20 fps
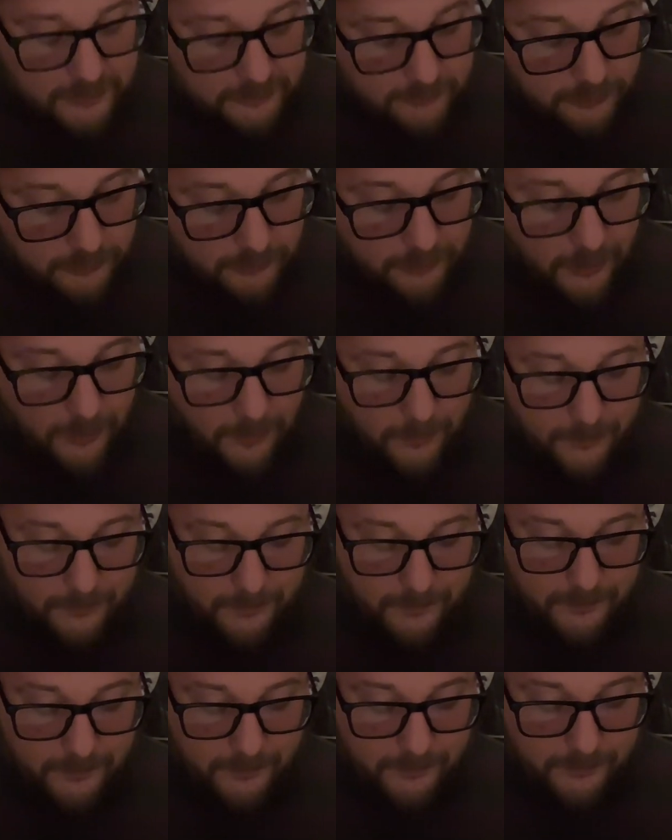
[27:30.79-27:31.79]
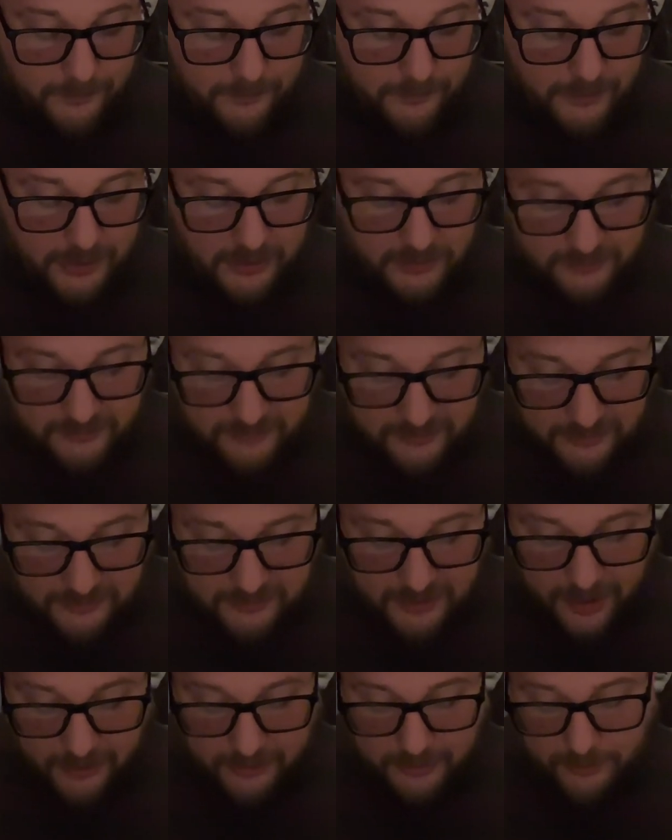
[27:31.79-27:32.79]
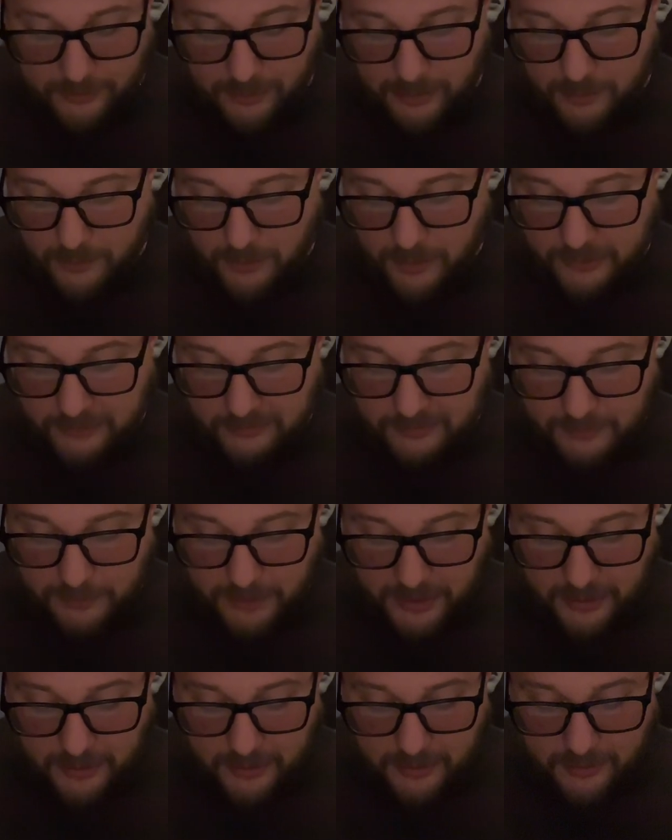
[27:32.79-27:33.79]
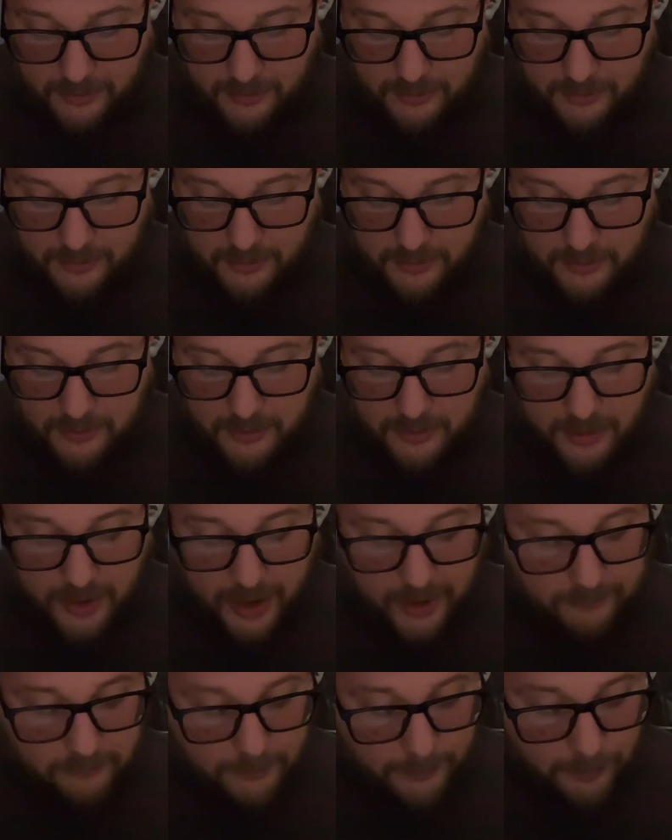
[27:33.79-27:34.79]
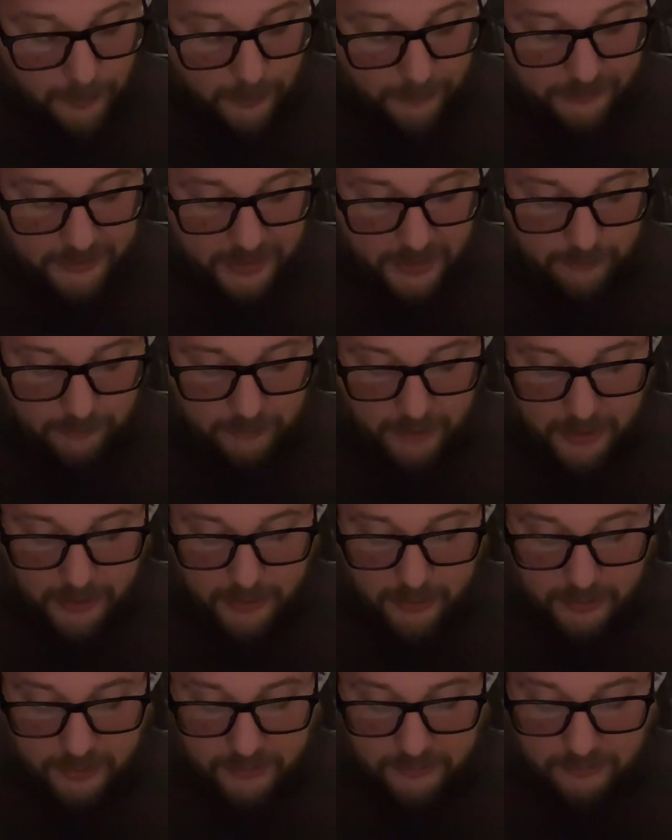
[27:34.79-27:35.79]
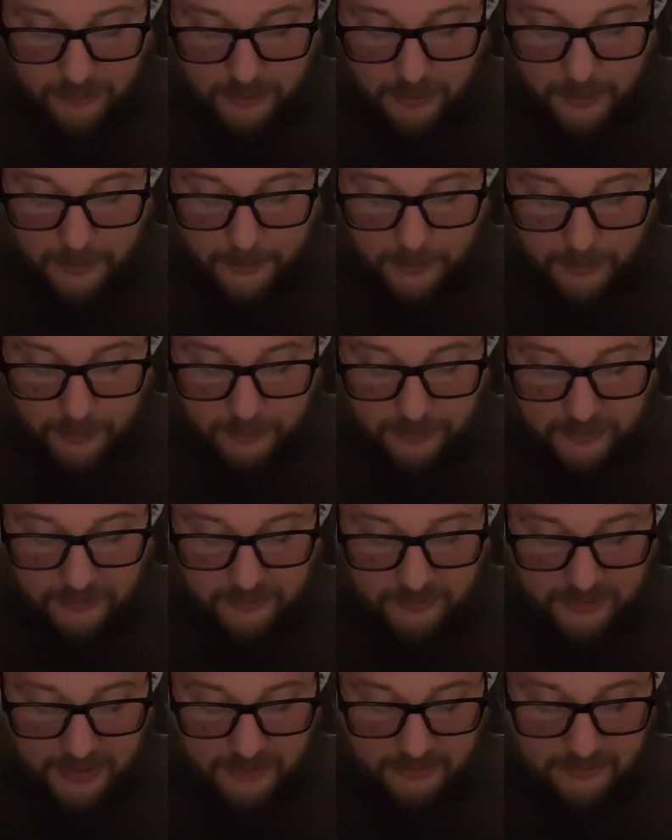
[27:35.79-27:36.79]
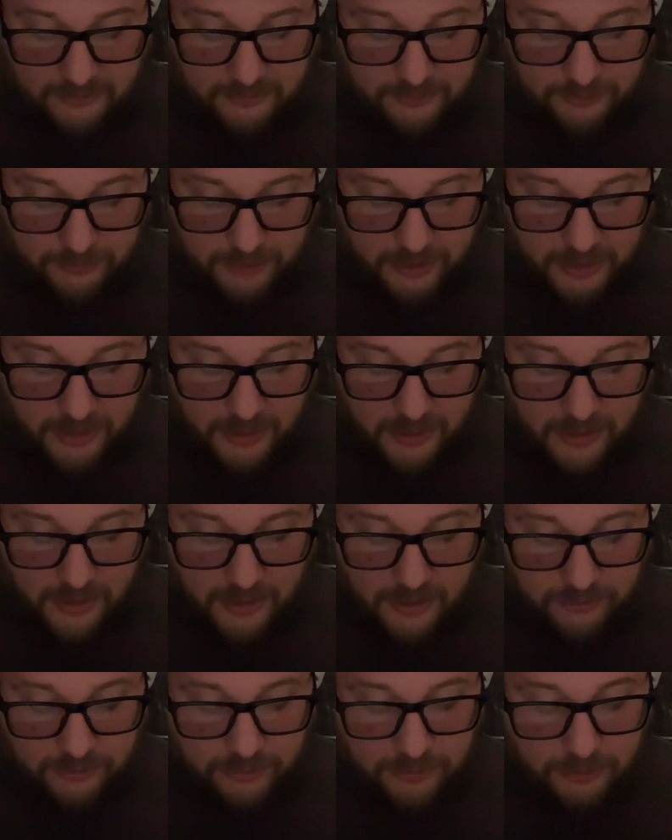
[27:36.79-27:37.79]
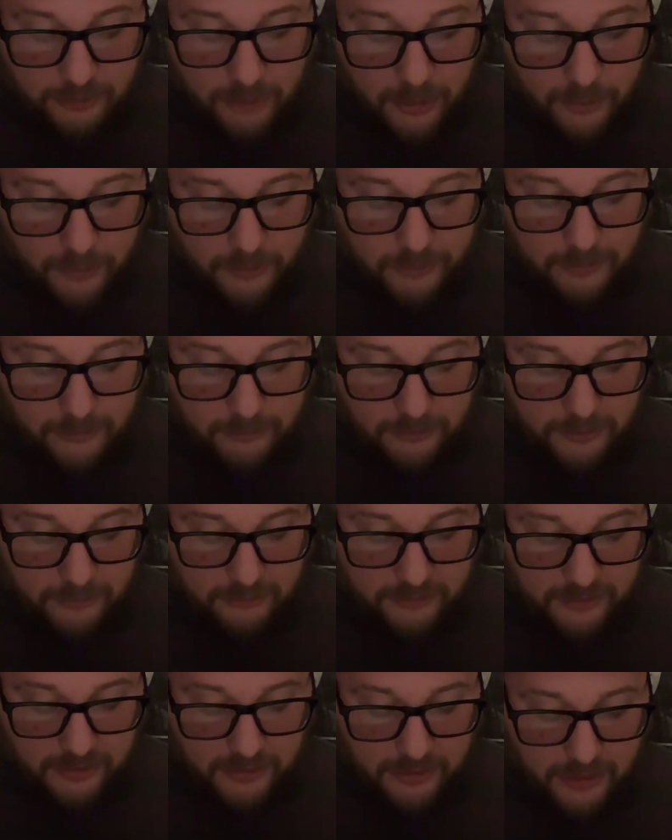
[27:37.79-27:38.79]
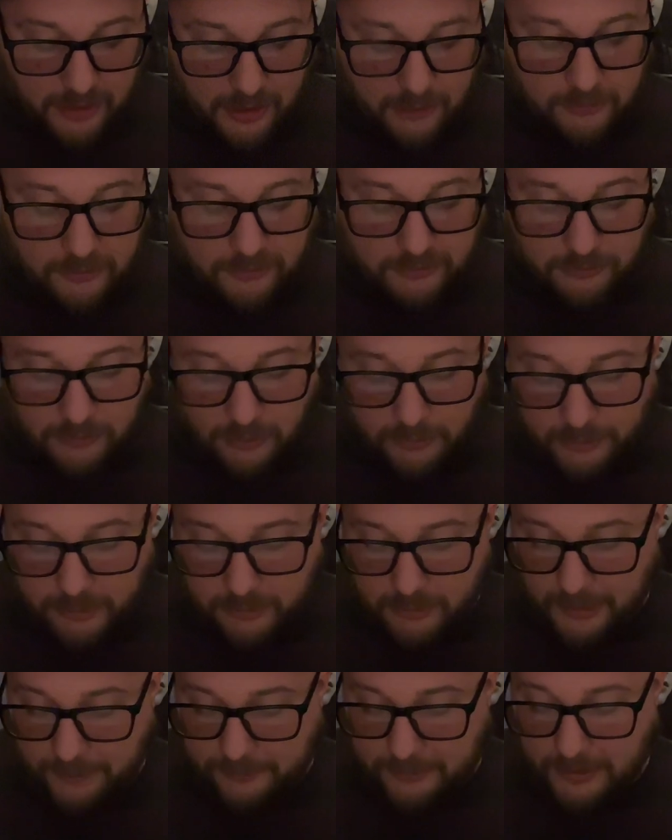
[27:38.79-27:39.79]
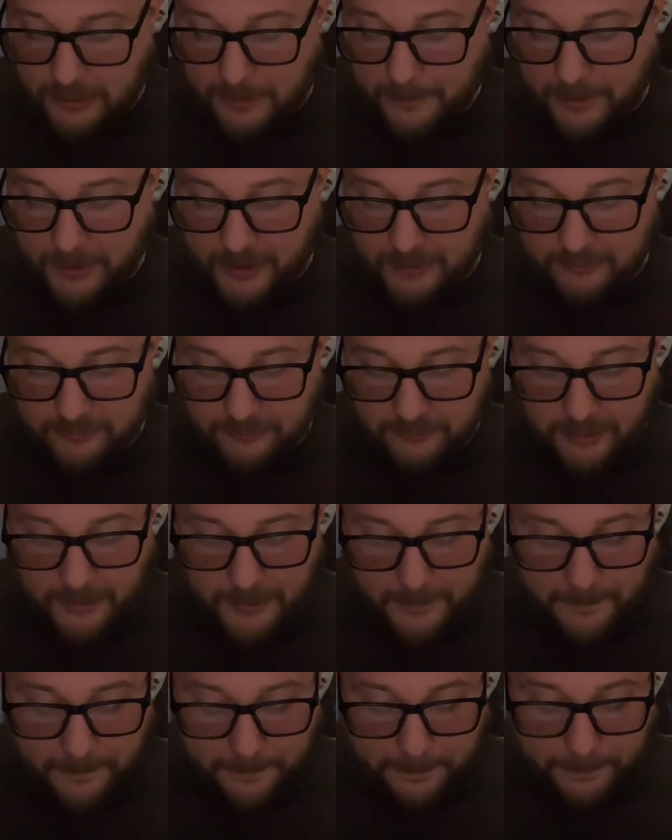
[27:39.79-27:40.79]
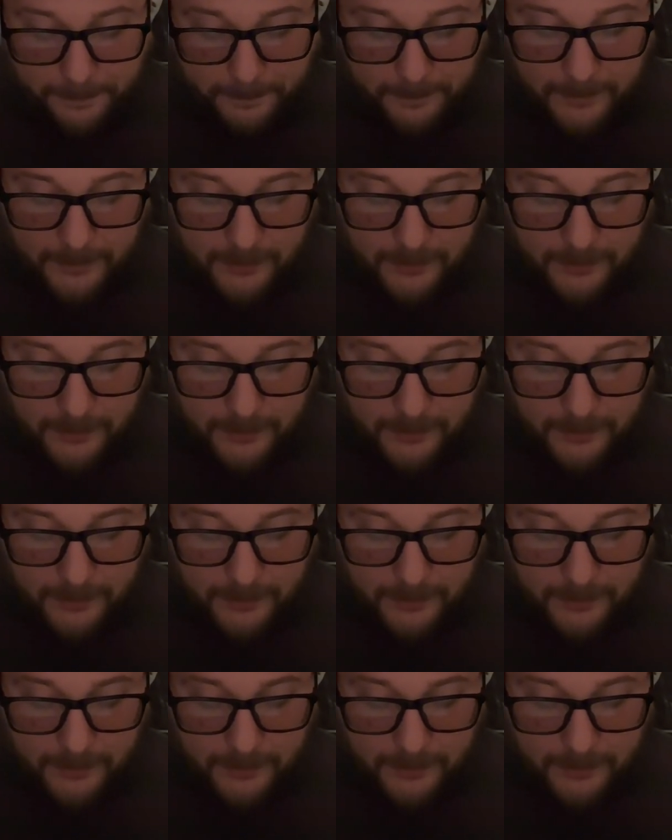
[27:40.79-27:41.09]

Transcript: This was home, and this is exactly where I wanted to be. As we pulled down Red Oak and started approaching Stacy Street, she lowered the music and we slowly crept onto Pine Street.